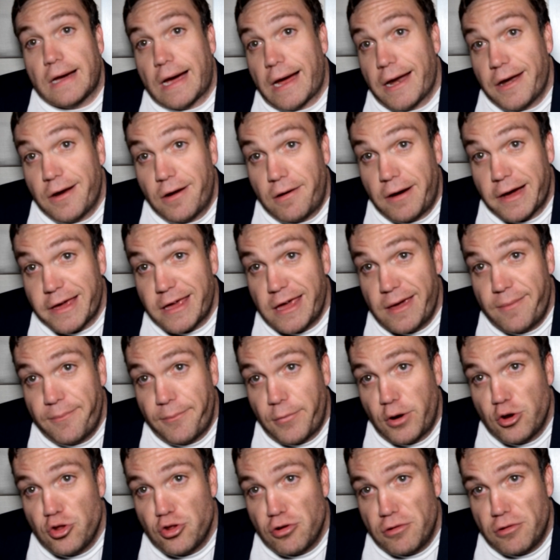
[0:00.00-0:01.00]
know I keep
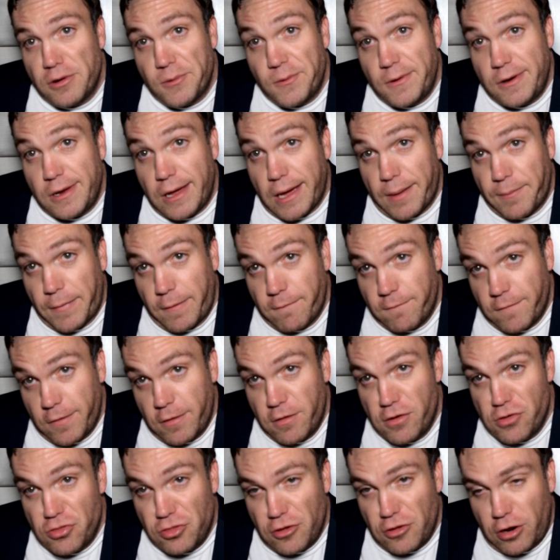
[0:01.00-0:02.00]
butchering the name, I'm
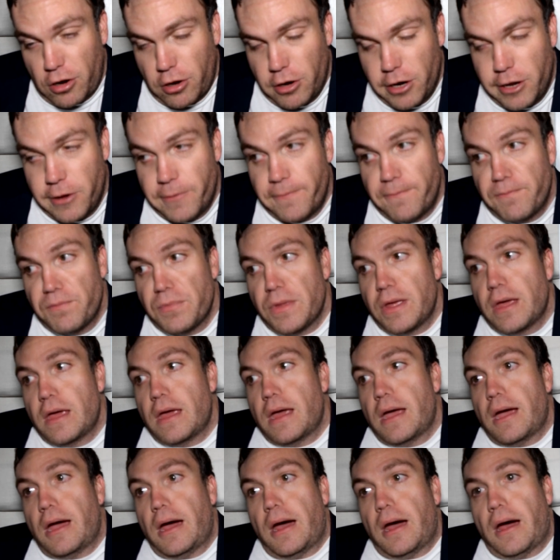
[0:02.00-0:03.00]
very sorry.
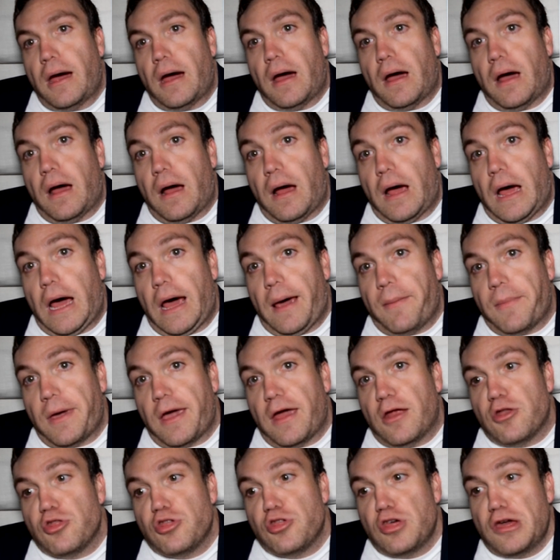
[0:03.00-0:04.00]
I
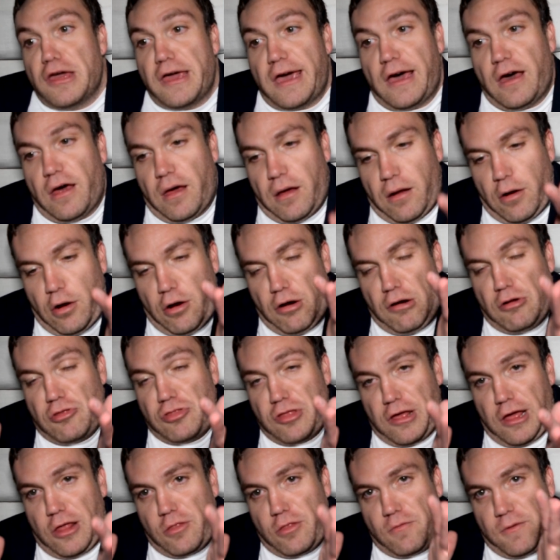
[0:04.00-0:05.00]
mean, she had her
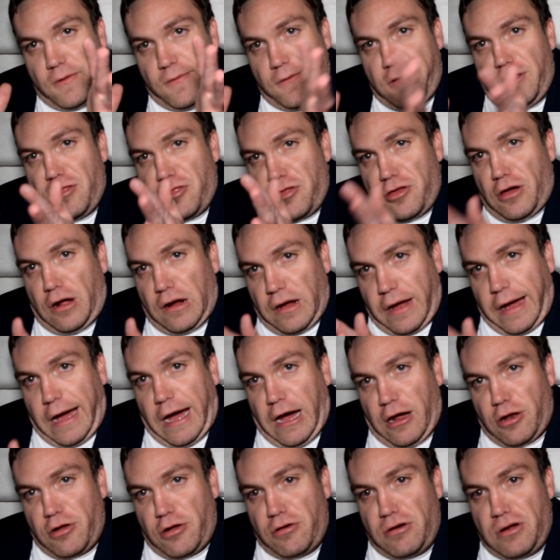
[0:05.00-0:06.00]
scenes with this young
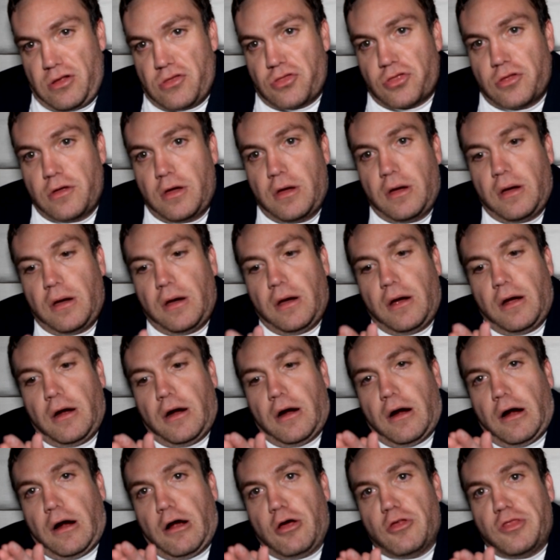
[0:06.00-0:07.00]
actress
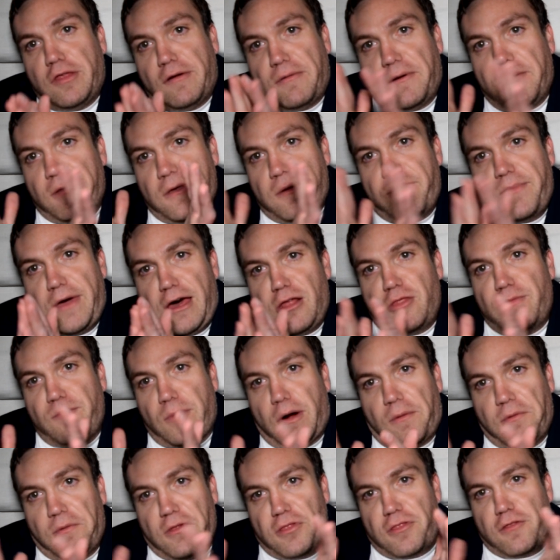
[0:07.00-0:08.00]
are some of the best
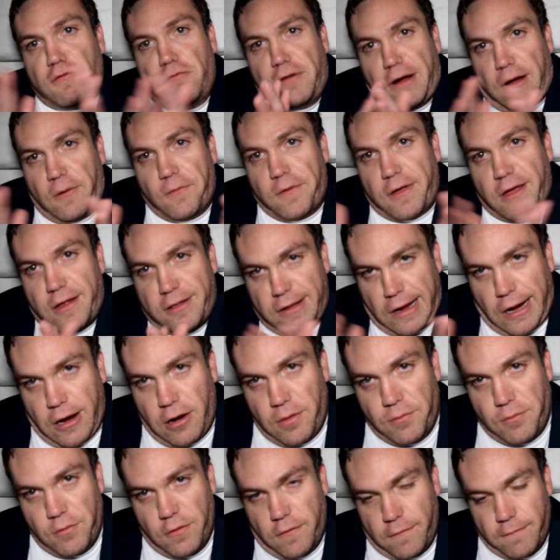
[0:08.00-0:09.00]
moments throughout the entire
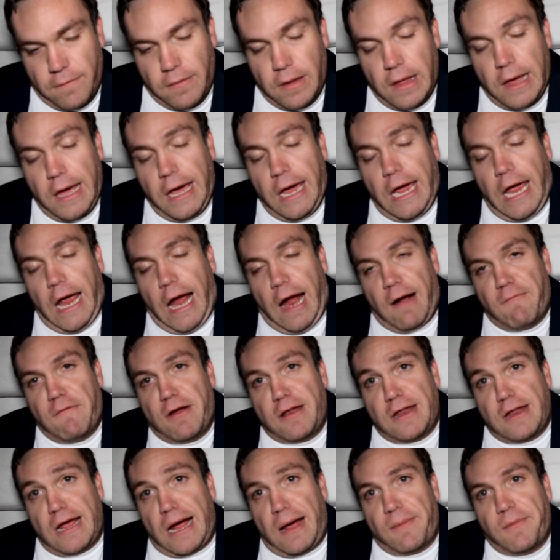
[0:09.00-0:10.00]
movie. Every
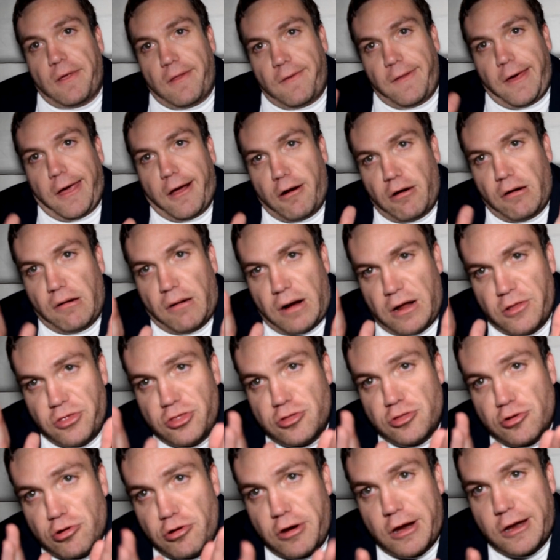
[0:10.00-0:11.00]
time that they are on
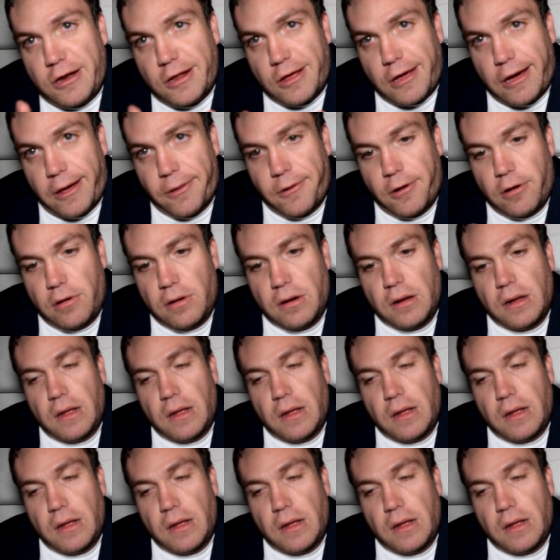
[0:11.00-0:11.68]
screen together,